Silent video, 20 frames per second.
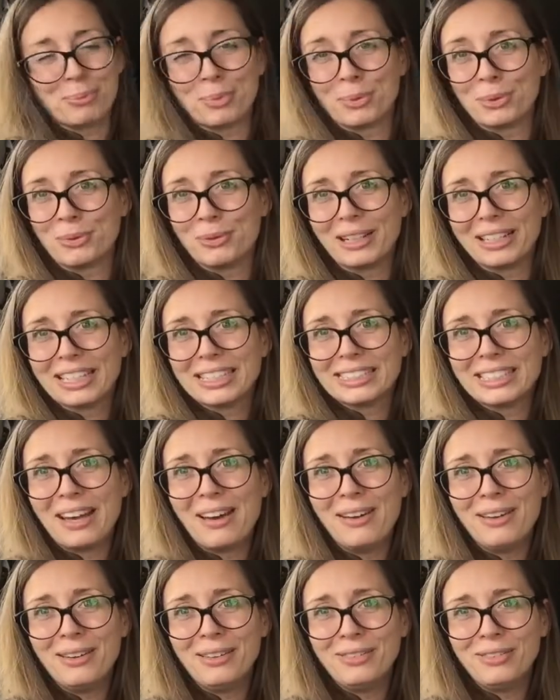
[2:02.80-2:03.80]
bring us
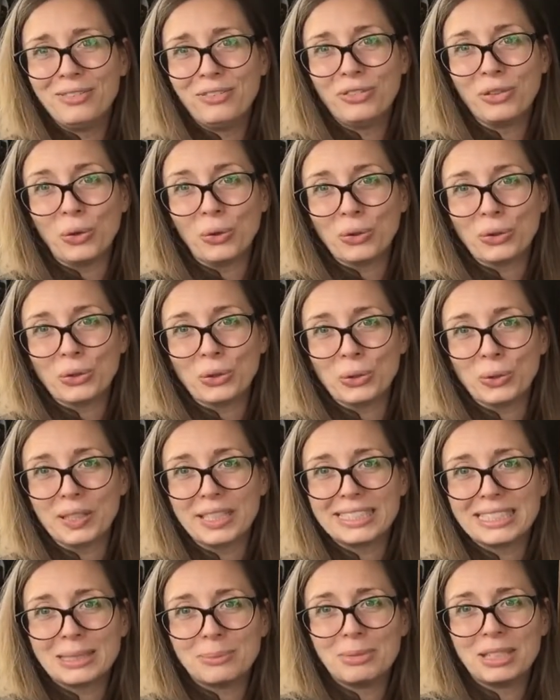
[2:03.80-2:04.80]
home for
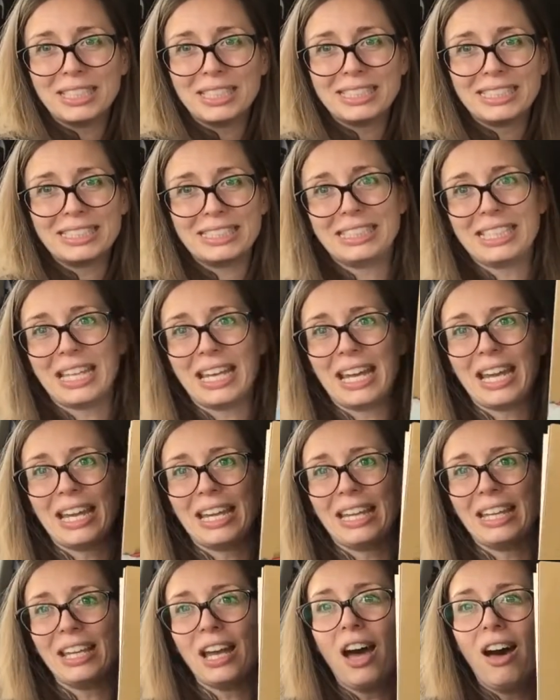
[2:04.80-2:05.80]
Christmas
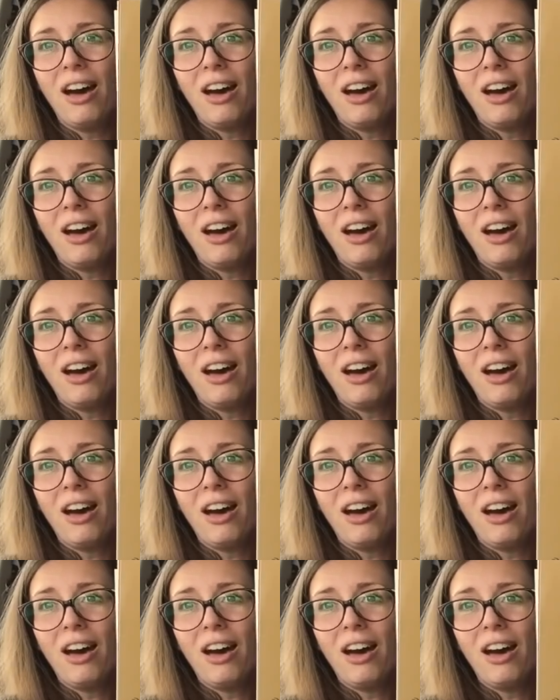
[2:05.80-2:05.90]
Day.